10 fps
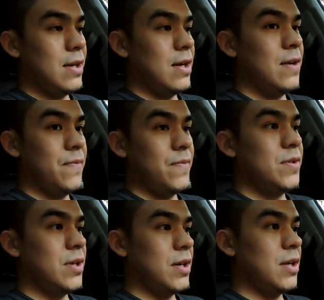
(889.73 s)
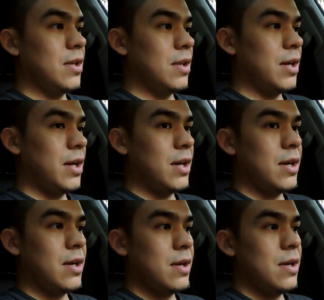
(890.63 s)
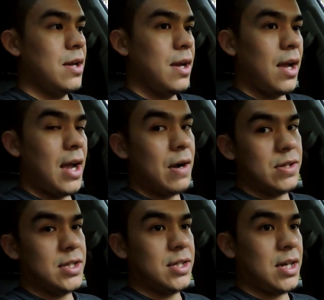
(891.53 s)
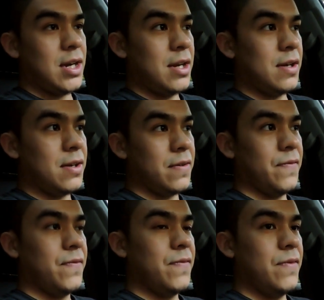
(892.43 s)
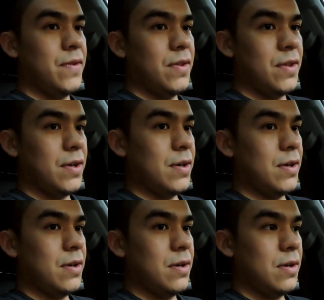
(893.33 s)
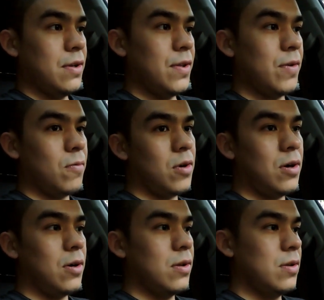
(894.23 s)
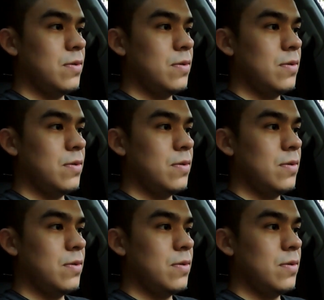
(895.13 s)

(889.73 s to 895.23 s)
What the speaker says: I've done it like outside of the wall,